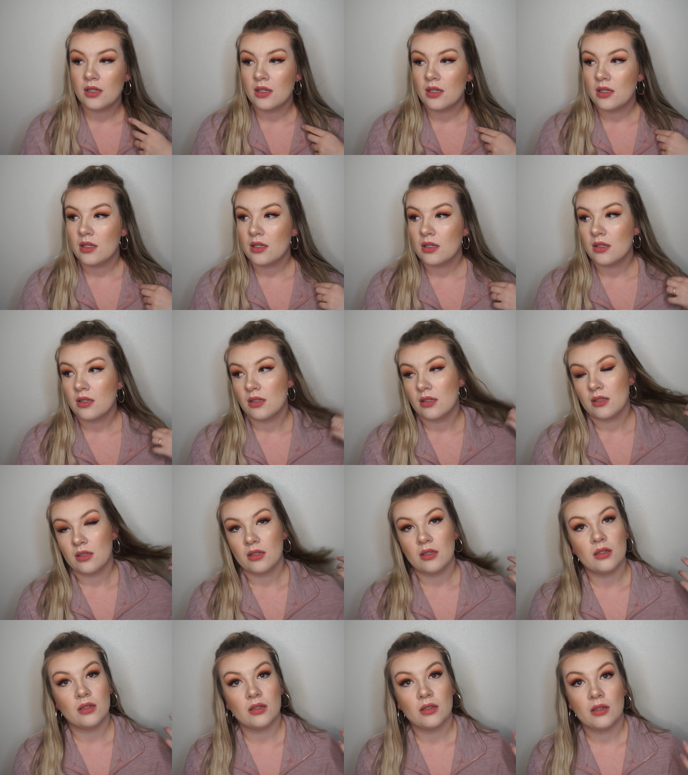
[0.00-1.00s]

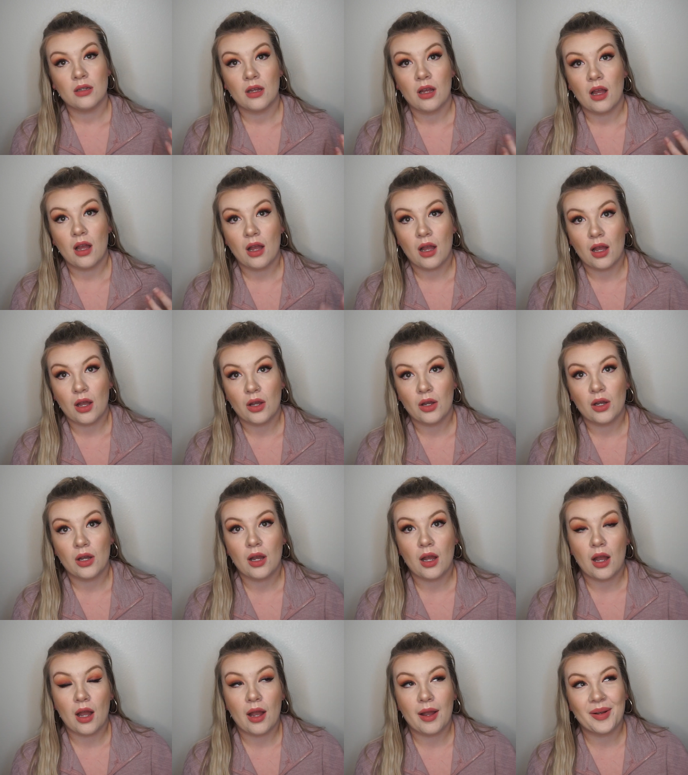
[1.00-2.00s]

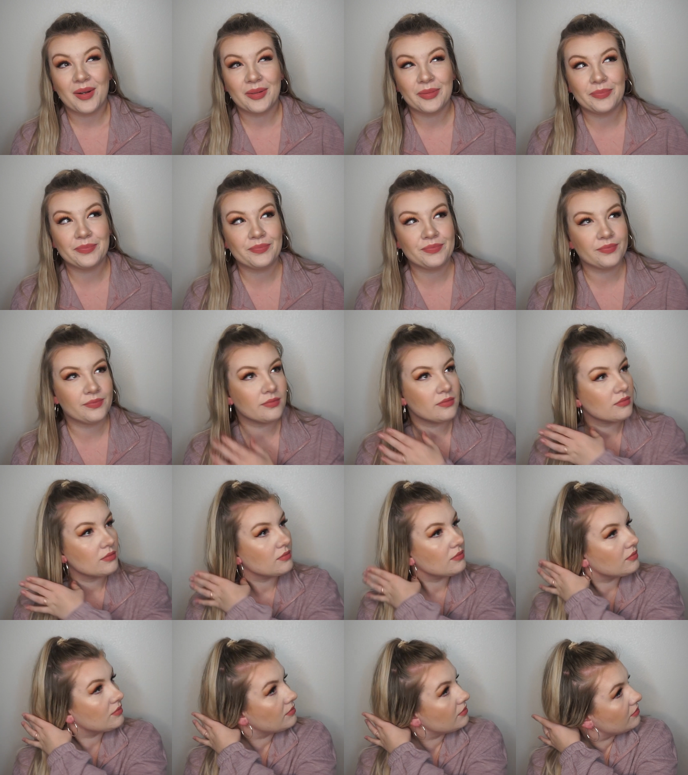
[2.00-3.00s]

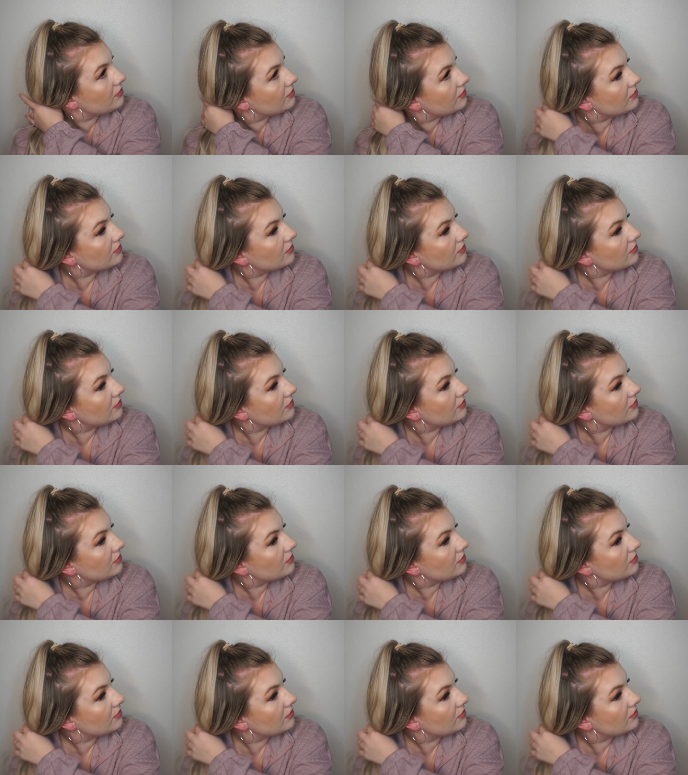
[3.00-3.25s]
Nobody speaks.